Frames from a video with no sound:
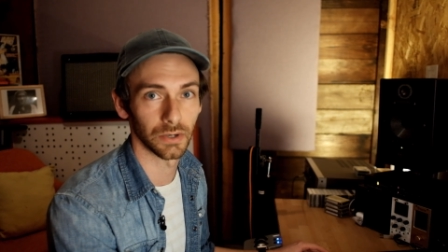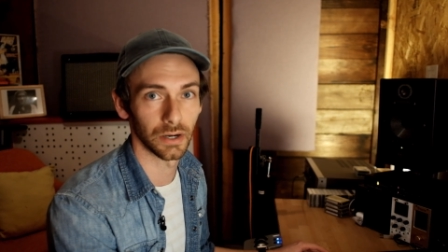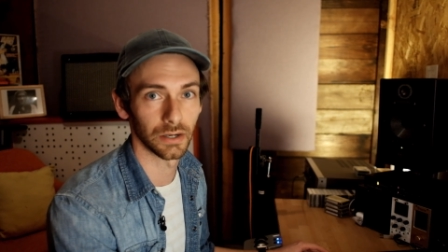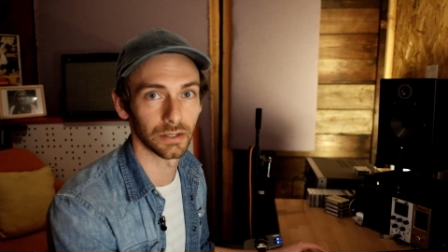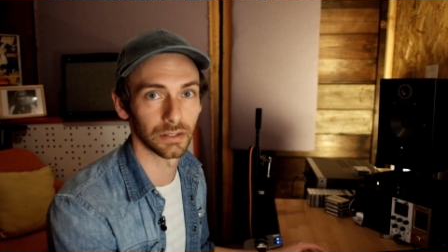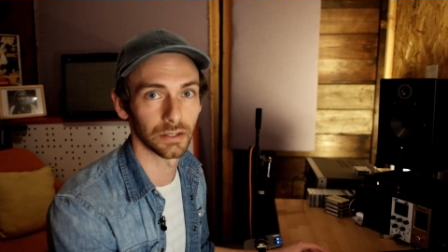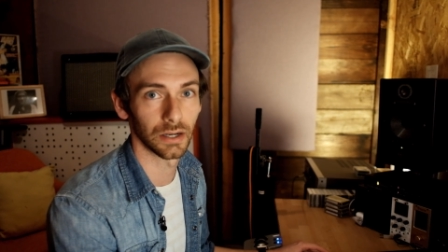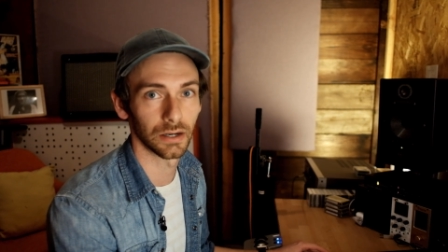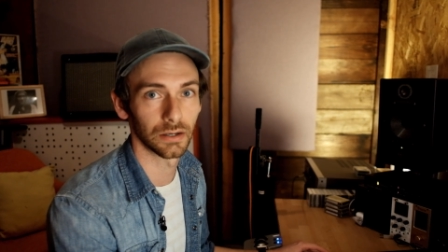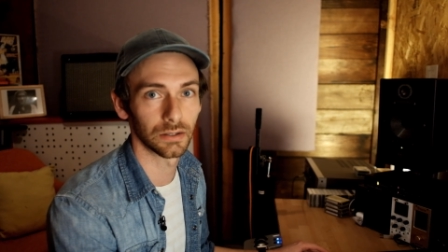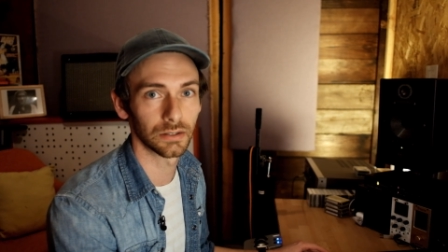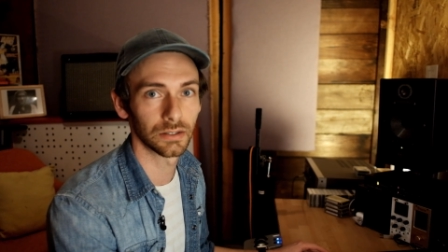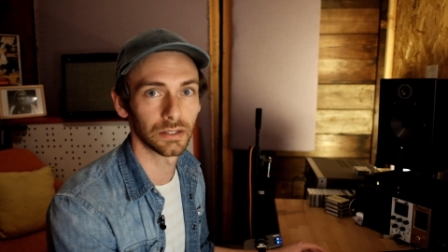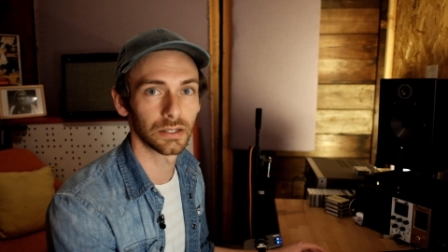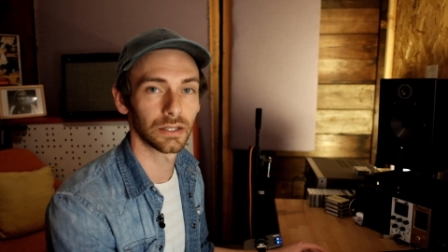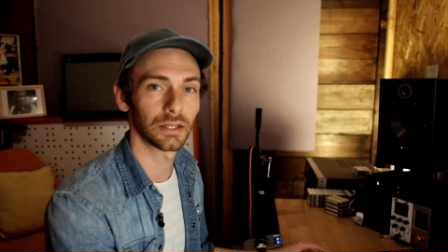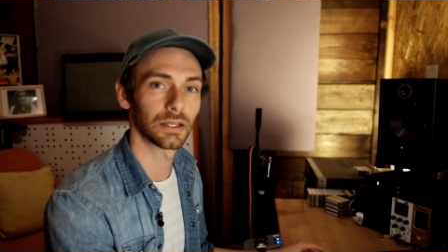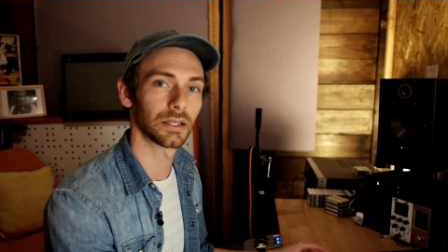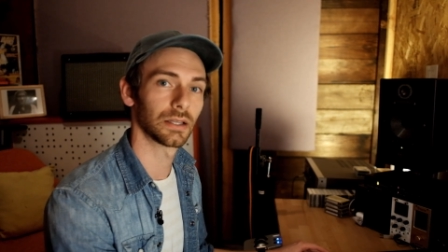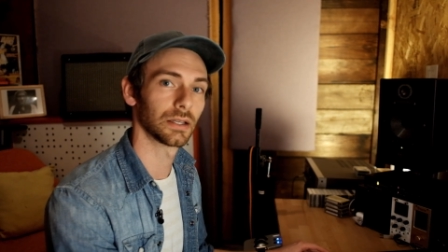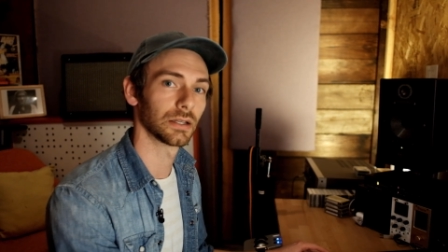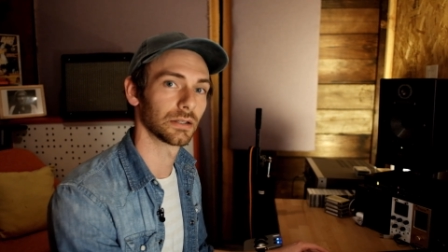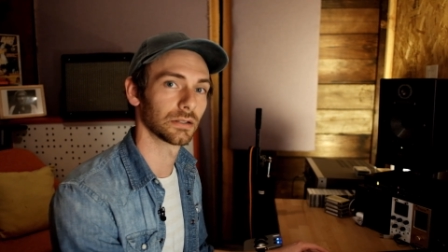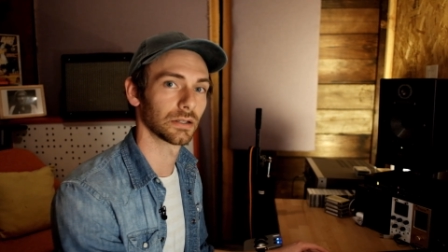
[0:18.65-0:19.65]
right now
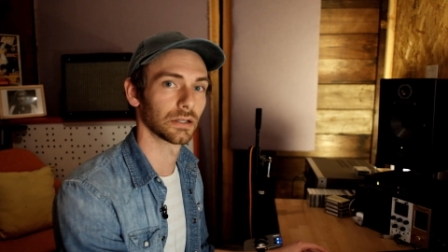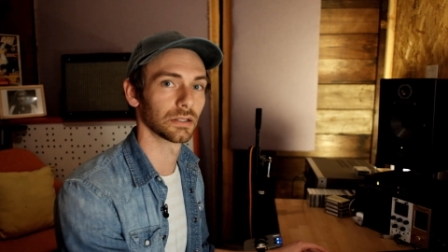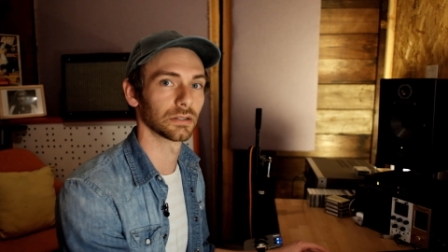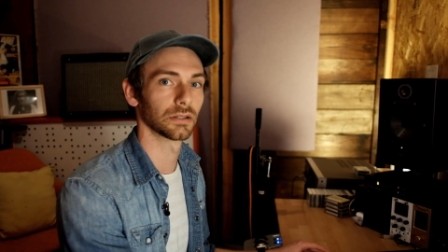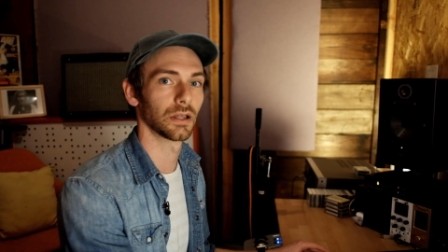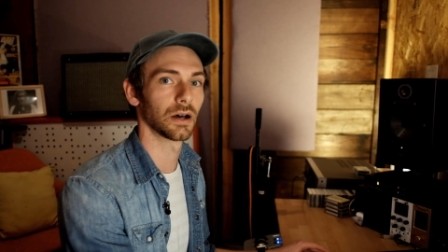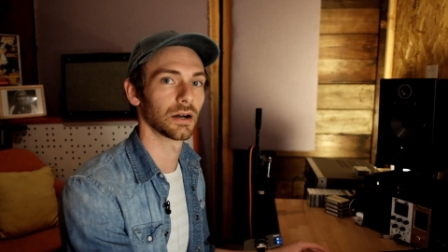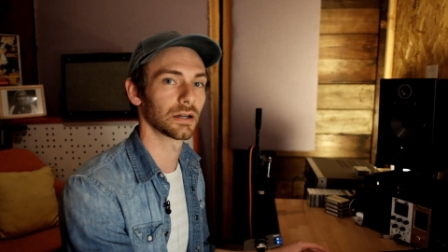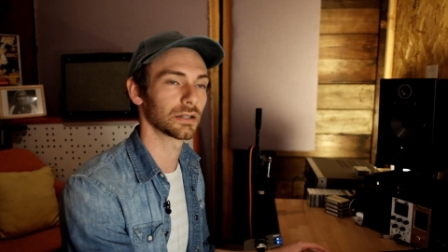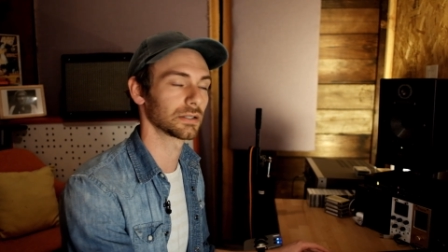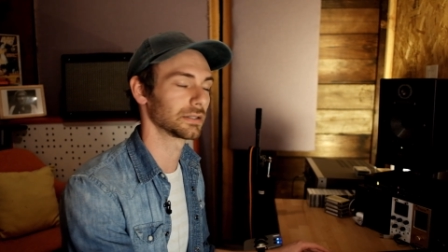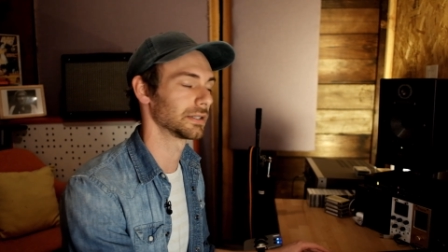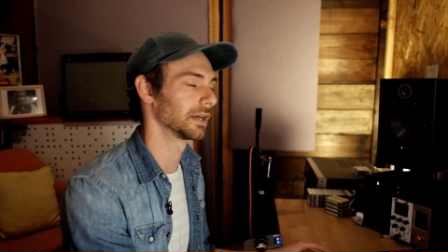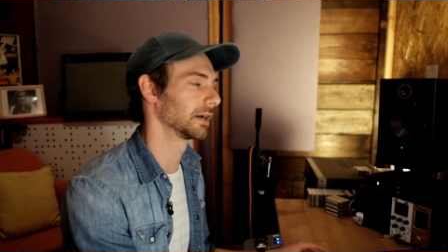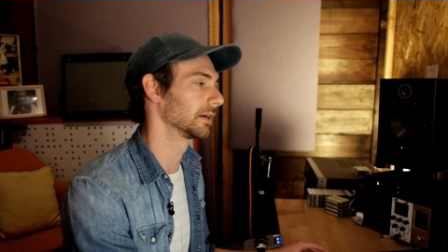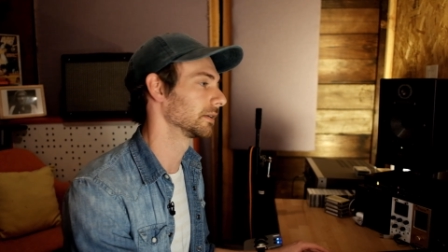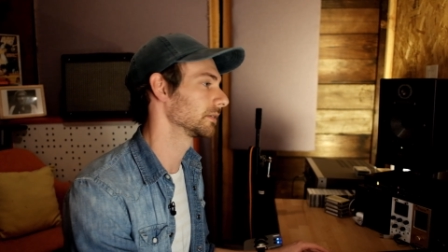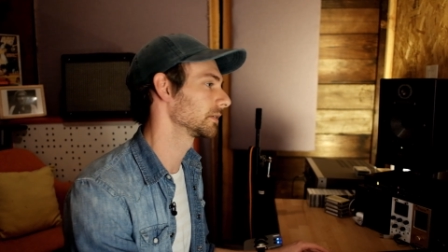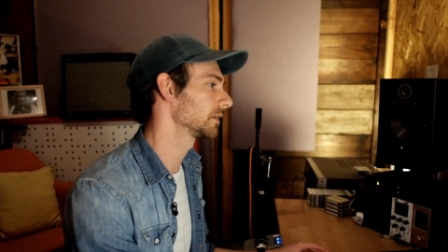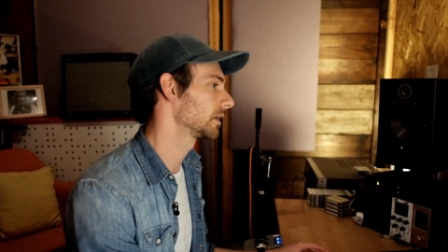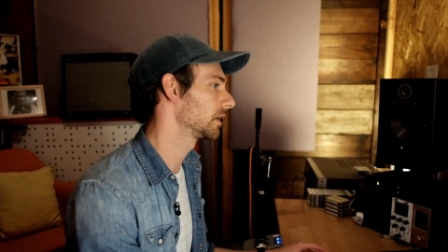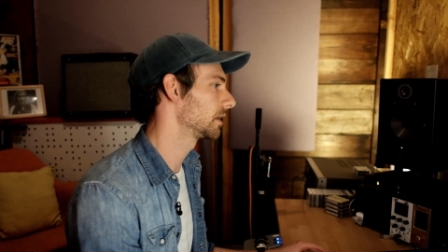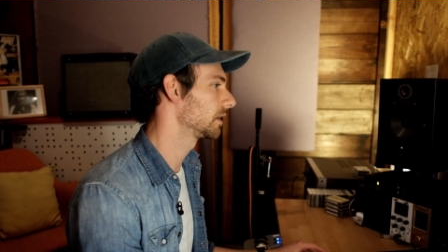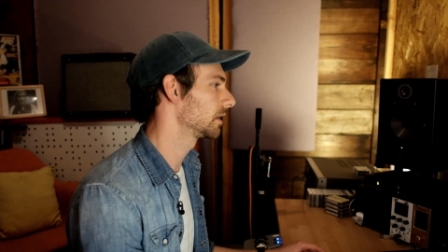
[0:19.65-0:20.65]
and on lockdown.